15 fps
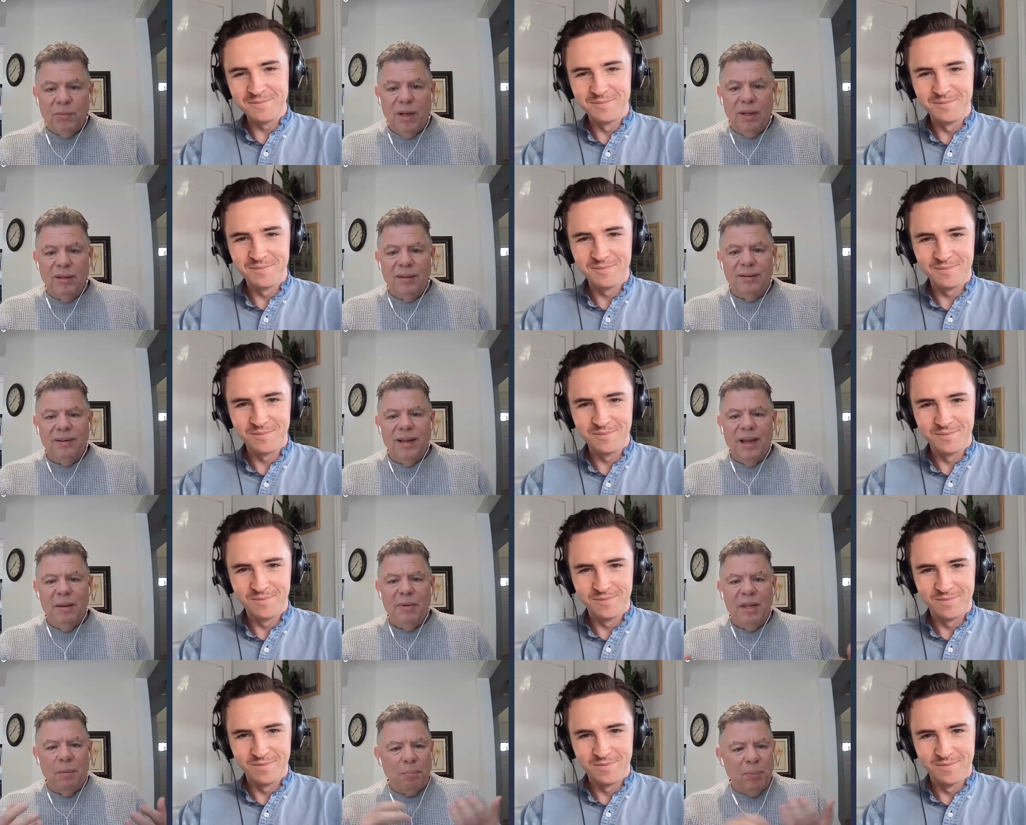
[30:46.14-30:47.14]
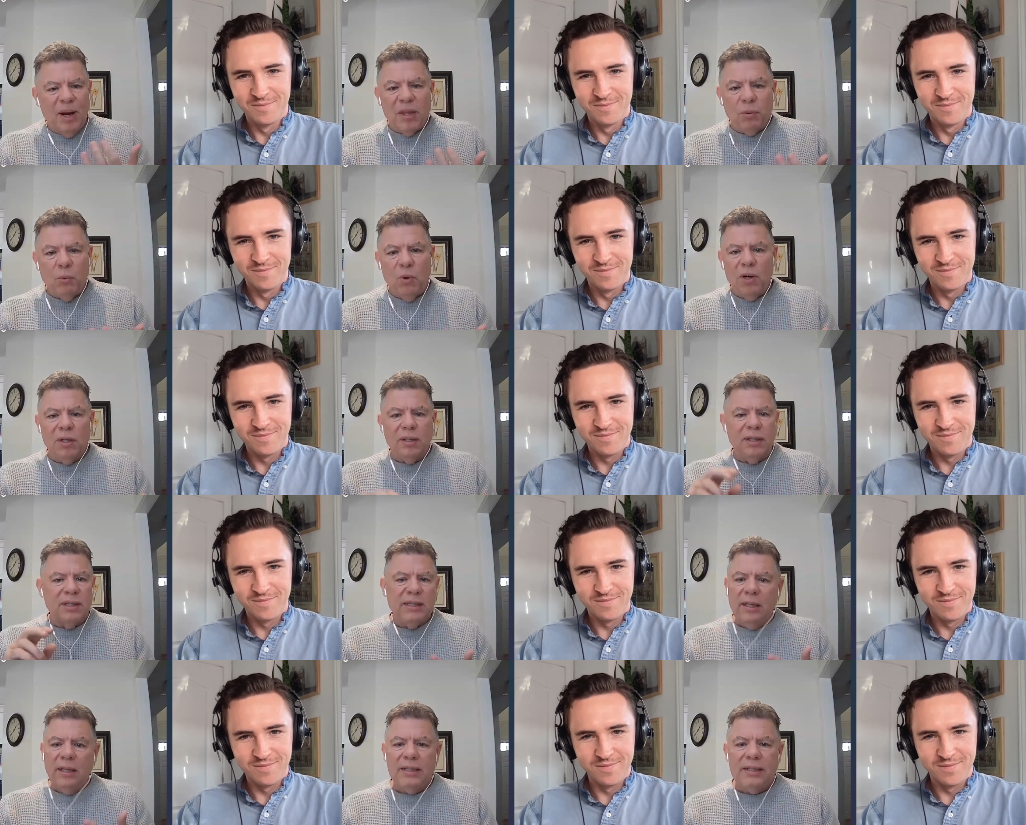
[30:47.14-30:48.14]
Speaker 1: Well, I mean, the breath work, the
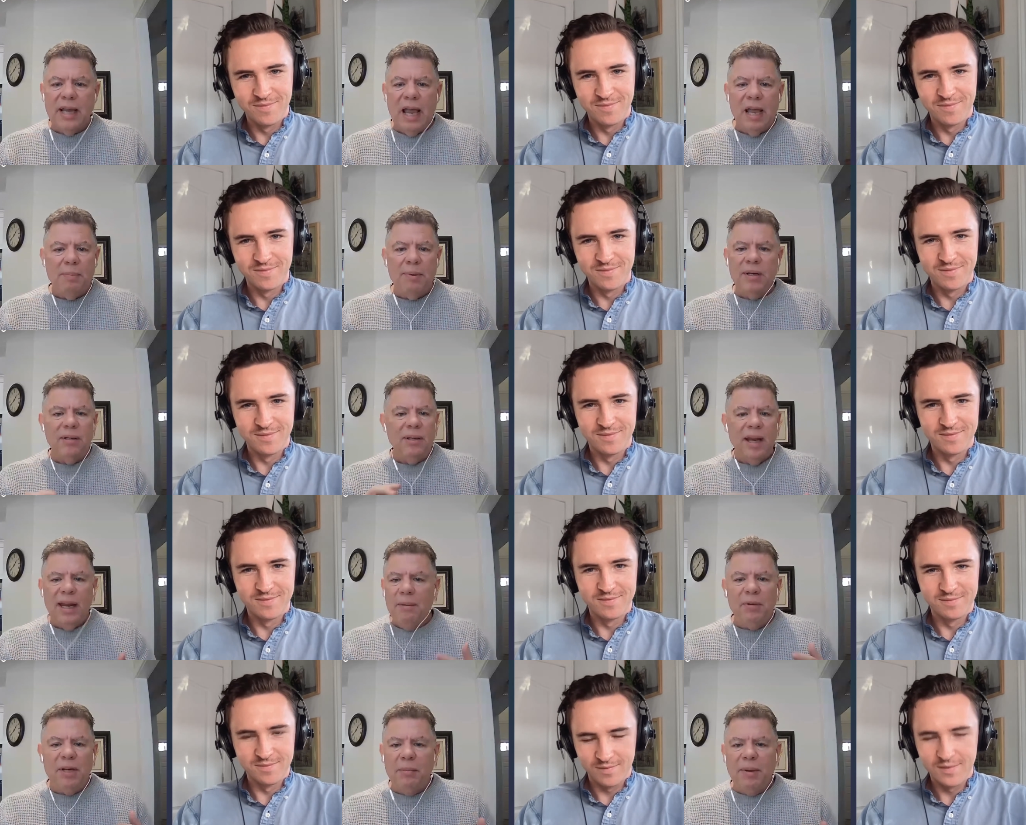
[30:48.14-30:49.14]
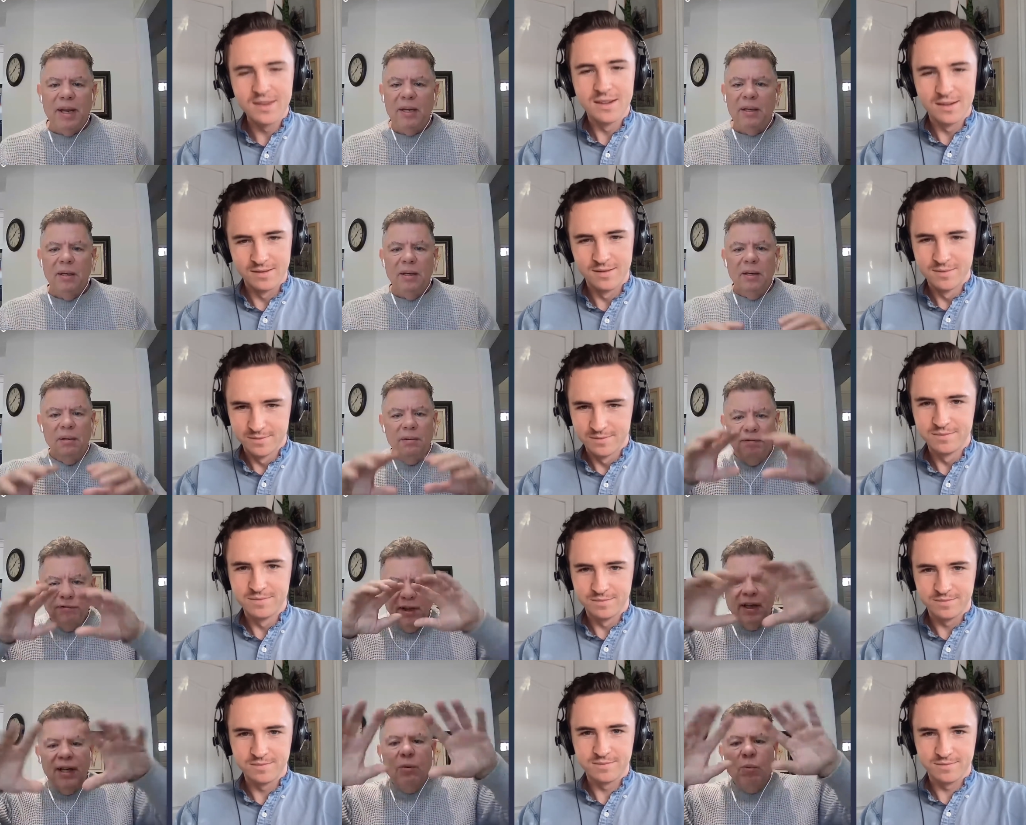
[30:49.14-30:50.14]
psilocybin, MDMA,
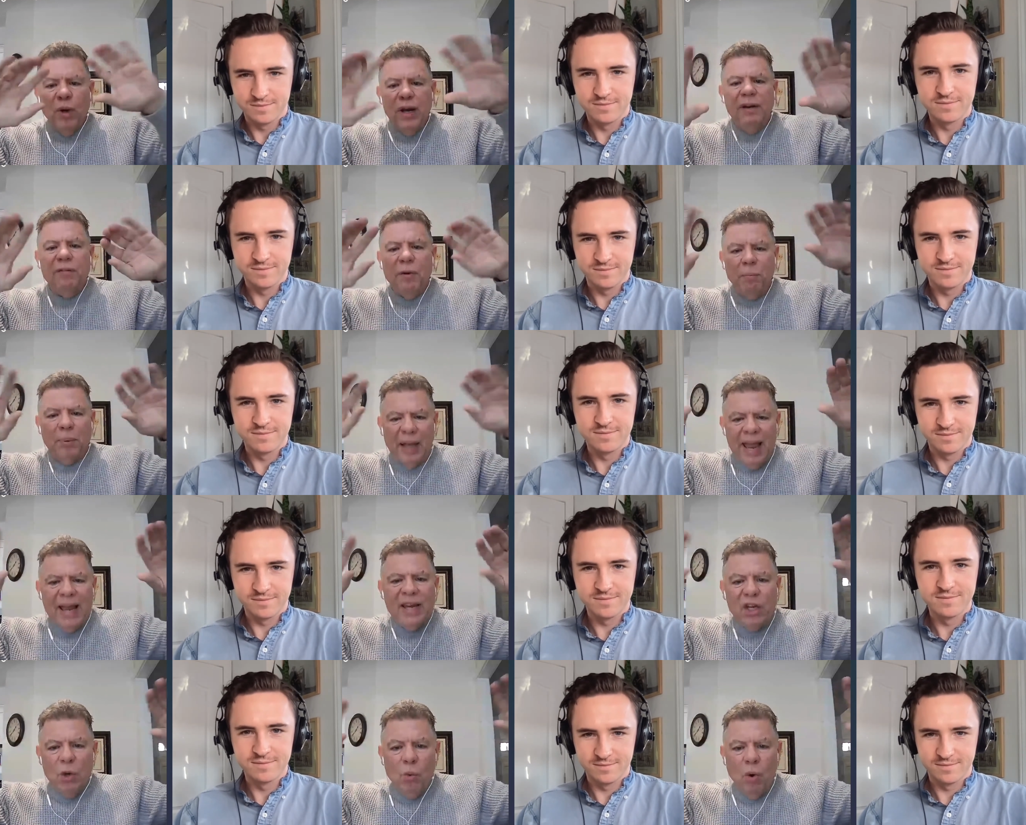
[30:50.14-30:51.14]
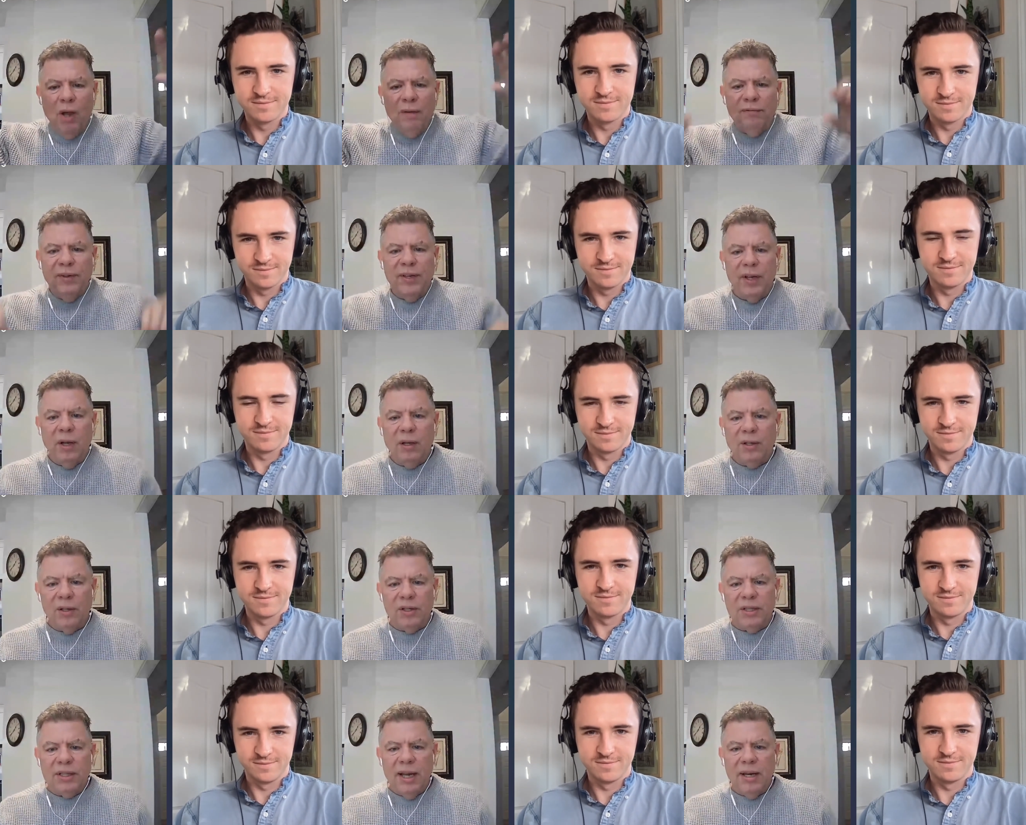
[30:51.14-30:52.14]
fill in whatever blank you want for the
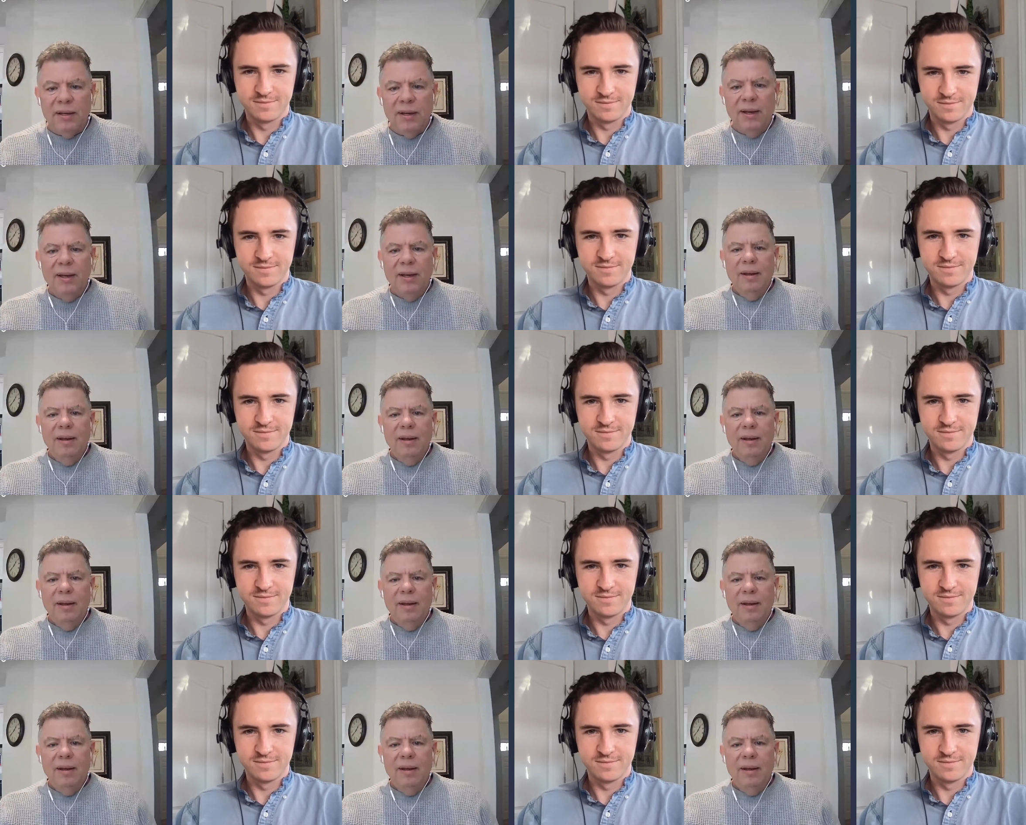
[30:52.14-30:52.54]
altered state.